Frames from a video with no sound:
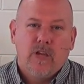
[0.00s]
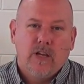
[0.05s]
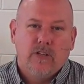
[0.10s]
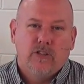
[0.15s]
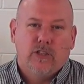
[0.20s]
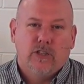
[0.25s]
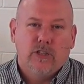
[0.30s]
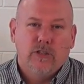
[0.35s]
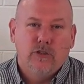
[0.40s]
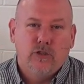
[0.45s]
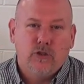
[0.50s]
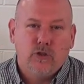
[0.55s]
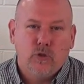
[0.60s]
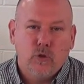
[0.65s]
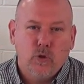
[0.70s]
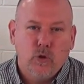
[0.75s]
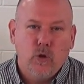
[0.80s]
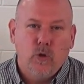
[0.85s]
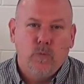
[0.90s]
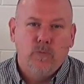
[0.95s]

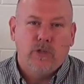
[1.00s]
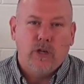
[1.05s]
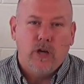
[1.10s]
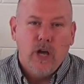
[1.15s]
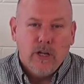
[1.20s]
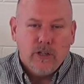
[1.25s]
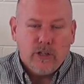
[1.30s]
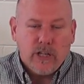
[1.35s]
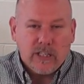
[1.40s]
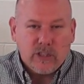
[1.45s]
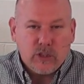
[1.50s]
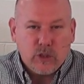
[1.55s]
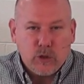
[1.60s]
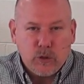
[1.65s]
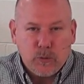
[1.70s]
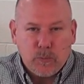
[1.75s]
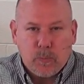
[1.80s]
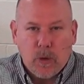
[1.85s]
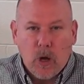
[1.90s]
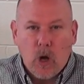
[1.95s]
consume, to
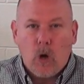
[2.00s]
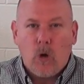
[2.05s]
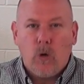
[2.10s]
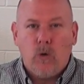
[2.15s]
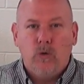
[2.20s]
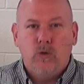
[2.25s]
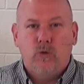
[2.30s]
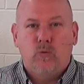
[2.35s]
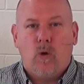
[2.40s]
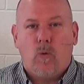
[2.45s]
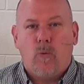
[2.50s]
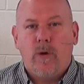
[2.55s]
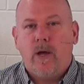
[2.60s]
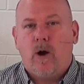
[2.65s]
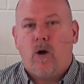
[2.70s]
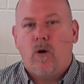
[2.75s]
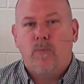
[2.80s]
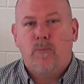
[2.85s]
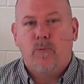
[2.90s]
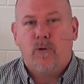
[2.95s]
expose what we
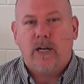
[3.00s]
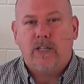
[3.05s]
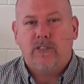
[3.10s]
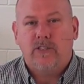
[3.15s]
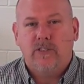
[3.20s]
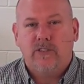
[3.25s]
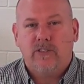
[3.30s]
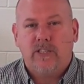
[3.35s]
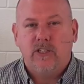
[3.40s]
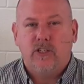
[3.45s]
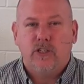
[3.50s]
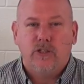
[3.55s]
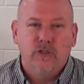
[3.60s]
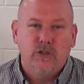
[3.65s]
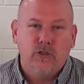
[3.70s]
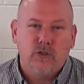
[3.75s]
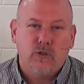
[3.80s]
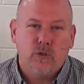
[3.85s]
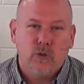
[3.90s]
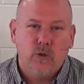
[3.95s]
hold precious and
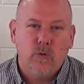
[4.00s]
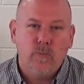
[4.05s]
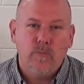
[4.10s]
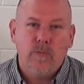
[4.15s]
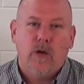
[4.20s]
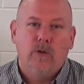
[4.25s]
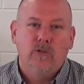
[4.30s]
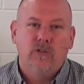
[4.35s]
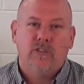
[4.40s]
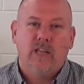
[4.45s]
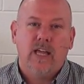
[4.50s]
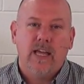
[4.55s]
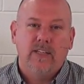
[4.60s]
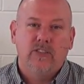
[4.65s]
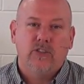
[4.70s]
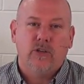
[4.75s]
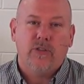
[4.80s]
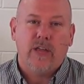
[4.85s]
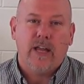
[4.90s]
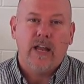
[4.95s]
consume those things
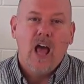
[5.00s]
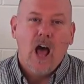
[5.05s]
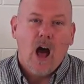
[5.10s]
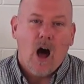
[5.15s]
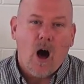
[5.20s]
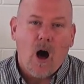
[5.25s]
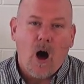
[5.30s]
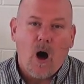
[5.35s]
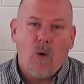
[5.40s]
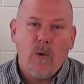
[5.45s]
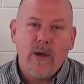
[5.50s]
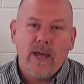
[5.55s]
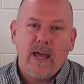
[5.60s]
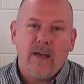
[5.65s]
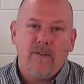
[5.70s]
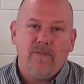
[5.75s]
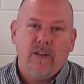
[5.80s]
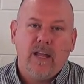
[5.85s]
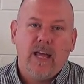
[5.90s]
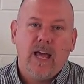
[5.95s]
so that all we
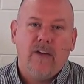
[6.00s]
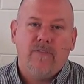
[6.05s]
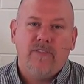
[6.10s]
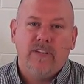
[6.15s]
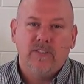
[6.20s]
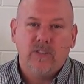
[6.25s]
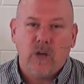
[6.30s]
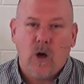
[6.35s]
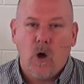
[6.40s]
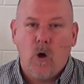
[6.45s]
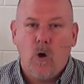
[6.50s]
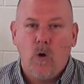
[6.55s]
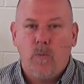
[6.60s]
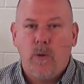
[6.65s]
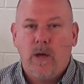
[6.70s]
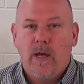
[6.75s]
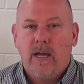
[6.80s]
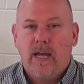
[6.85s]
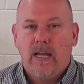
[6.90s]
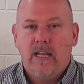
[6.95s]
have left is
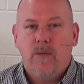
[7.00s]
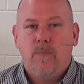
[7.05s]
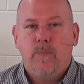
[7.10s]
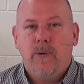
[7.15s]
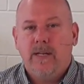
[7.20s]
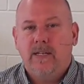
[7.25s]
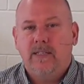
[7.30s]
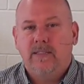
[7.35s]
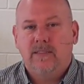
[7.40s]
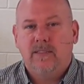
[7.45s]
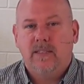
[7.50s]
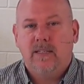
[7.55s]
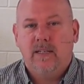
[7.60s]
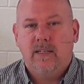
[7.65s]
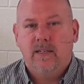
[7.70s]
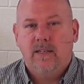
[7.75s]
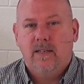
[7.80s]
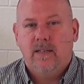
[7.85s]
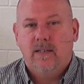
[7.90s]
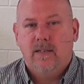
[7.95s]
hope and dependency
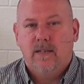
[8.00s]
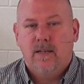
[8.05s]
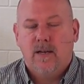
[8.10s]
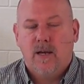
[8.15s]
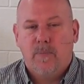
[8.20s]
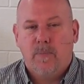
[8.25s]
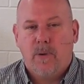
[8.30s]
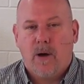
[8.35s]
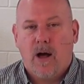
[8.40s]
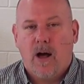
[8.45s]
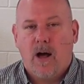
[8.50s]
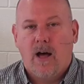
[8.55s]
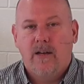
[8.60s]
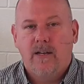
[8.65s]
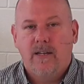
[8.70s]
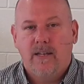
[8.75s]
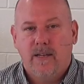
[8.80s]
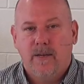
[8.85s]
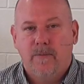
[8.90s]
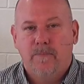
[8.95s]
upon
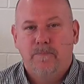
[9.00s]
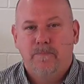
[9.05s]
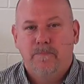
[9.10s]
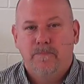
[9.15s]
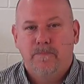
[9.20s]
Him.